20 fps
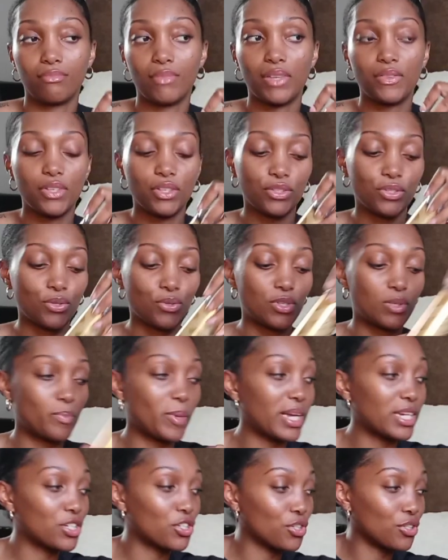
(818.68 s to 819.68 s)
Nothing too
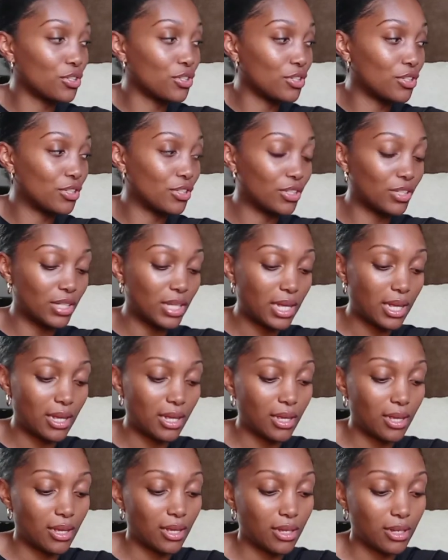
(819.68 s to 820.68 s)
special.
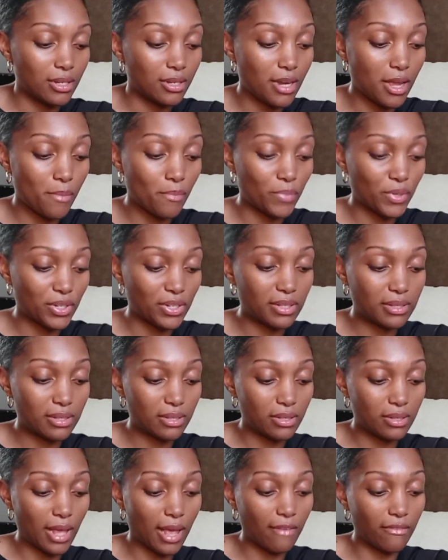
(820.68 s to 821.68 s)
Number
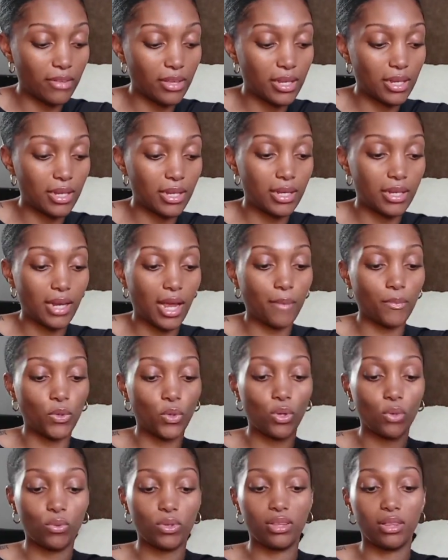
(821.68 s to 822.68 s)
seven,
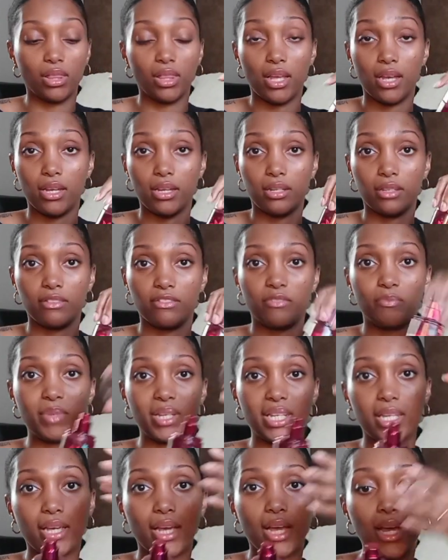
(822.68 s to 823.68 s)
I'm going with love
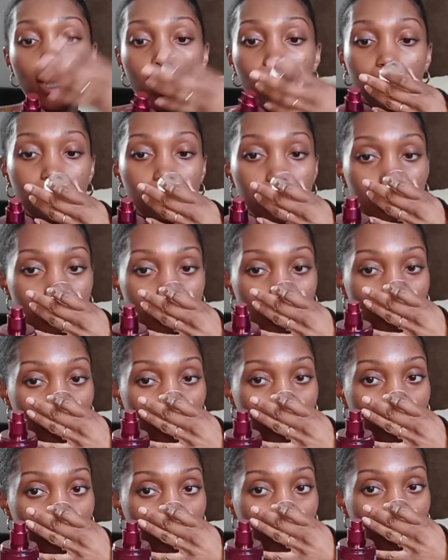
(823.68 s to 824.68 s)
because
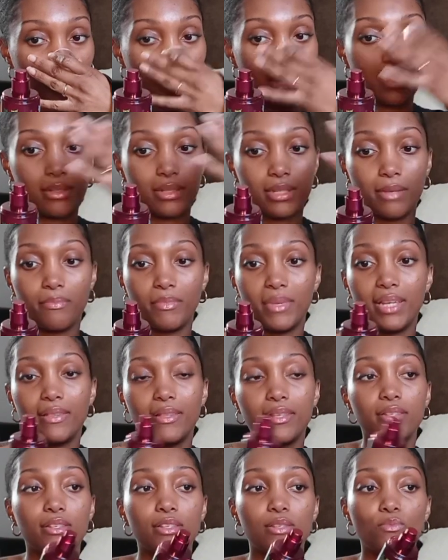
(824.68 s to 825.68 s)
to
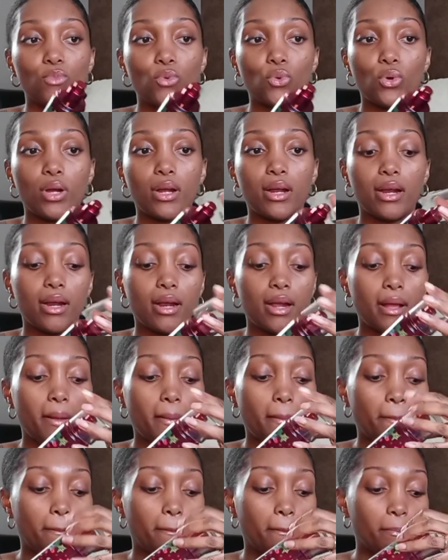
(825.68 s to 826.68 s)
me, this is more
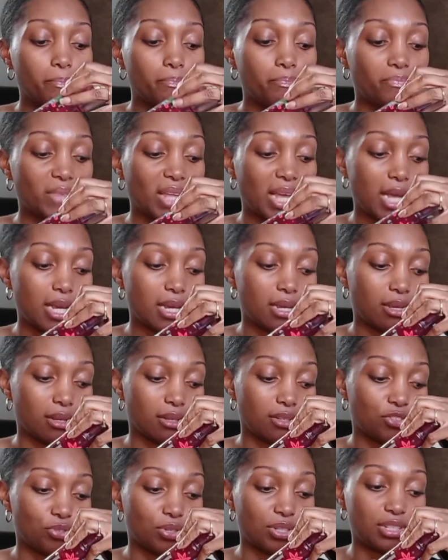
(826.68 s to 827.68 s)

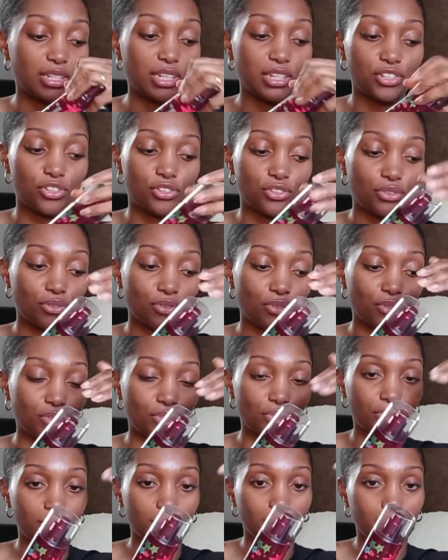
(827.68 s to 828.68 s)
like
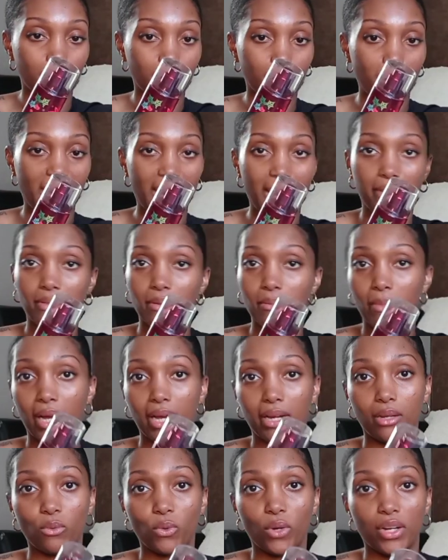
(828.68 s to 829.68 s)
traditional Bath and
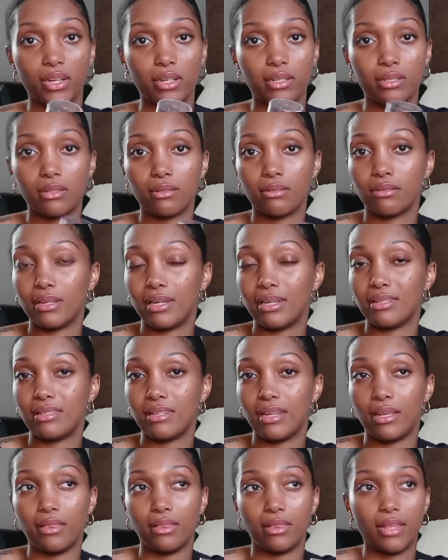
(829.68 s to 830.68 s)
Body Works.
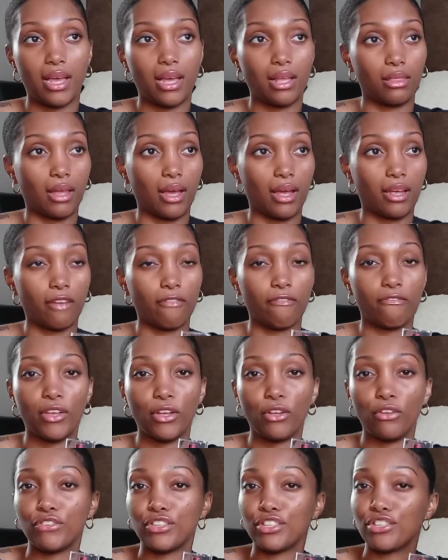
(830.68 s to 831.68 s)
It's in that like
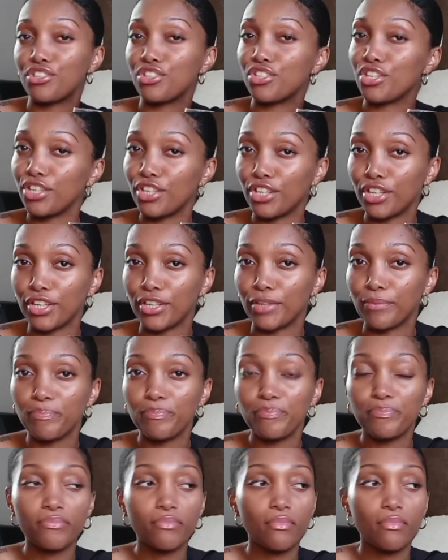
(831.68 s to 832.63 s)
Velvet Sugar.